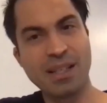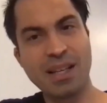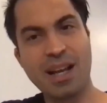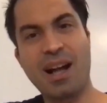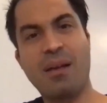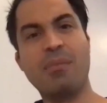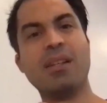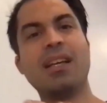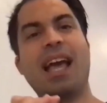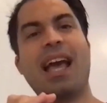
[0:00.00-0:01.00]

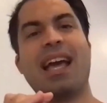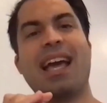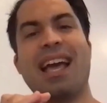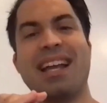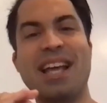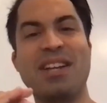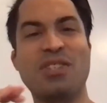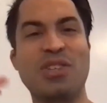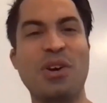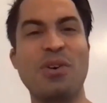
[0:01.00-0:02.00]
And
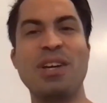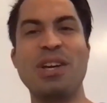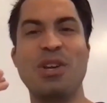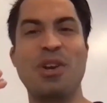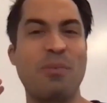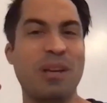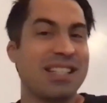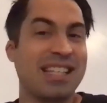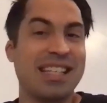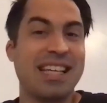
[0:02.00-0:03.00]
so, you know, because
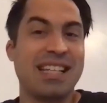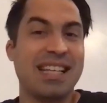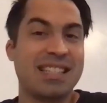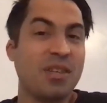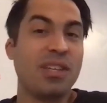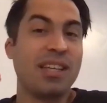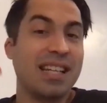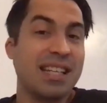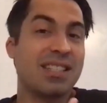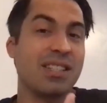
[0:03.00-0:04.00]
it's literally, it
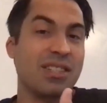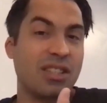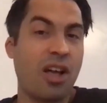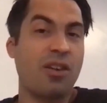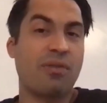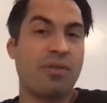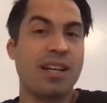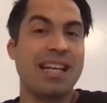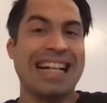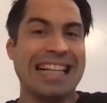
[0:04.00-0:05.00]
is
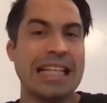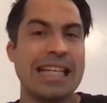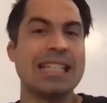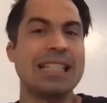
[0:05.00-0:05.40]
slaughter-free, clean,